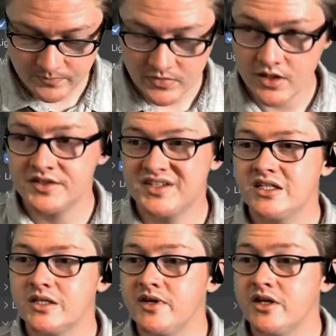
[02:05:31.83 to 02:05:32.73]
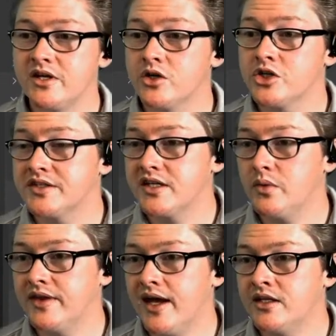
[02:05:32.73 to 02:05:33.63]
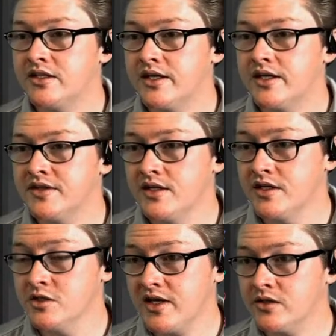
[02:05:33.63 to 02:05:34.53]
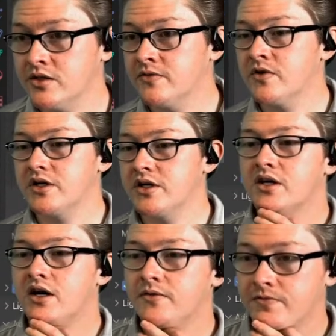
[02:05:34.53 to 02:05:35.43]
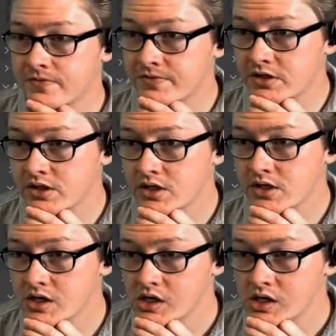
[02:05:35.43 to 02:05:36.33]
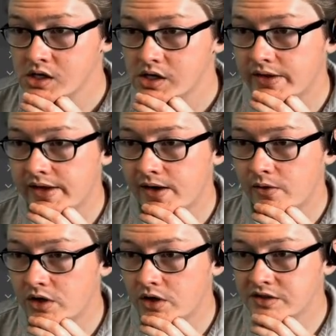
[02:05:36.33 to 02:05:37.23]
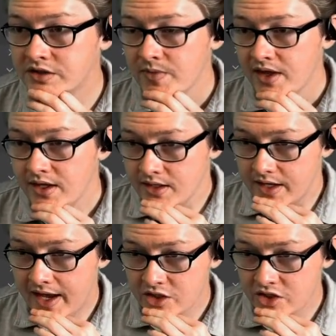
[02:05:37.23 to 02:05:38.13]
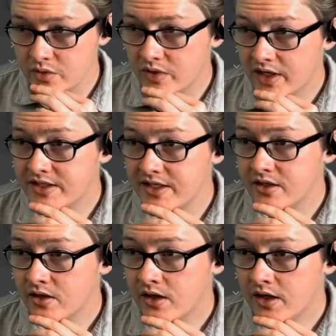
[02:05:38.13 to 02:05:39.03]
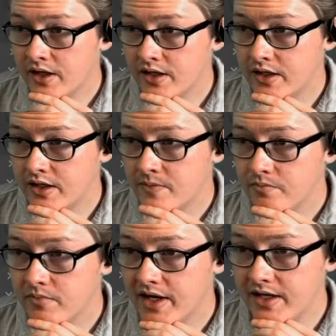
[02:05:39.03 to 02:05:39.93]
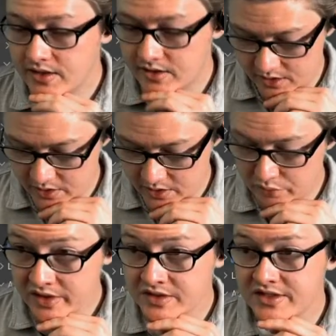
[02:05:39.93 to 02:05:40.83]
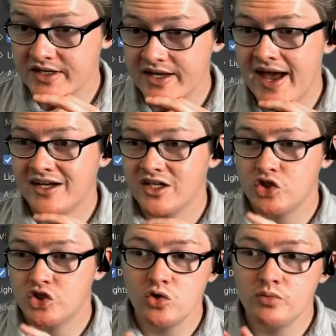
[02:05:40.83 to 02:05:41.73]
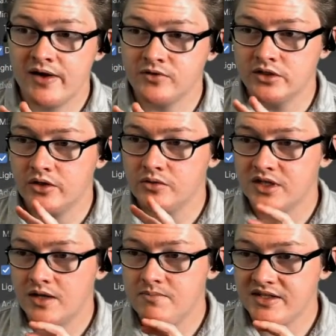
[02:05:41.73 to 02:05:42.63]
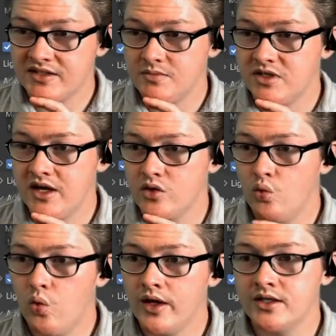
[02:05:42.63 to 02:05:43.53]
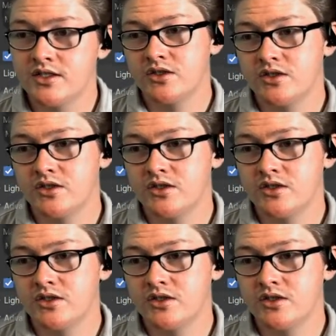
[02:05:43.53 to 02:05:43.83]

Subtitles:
centimeter just to see what that does. And that does make it look very soft. And that works. Actually, what I did on my other books is I added 2 bevel nodes and I mixed them together. One to